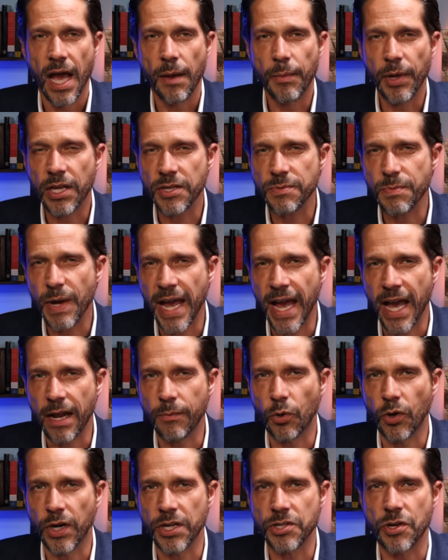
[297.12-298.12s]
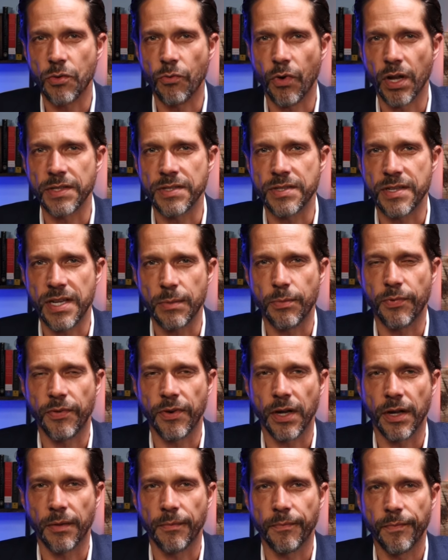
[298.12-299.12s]
And because my admiration runs deep
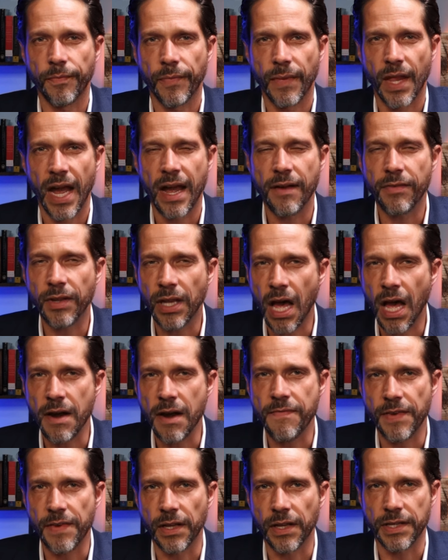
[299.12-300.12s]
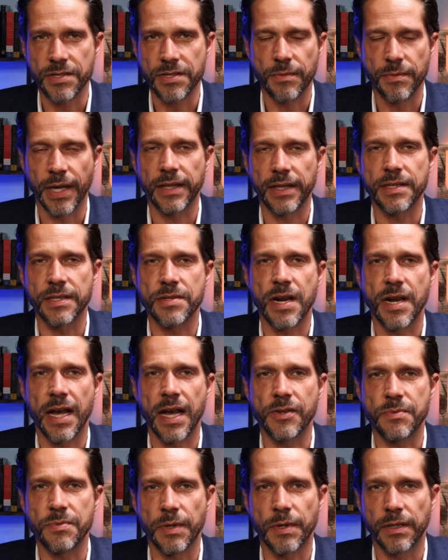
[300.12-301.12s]
for him, I have a lot of feelings about this
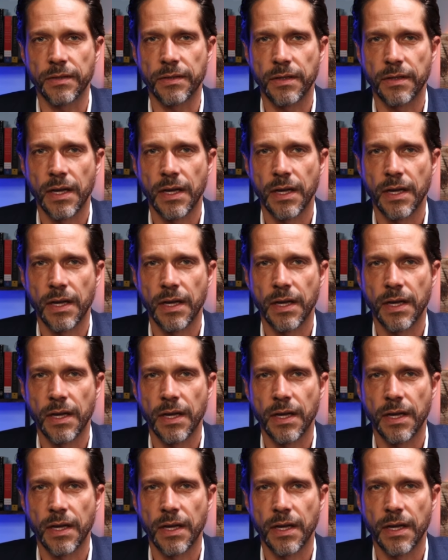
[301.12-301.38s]
announcement.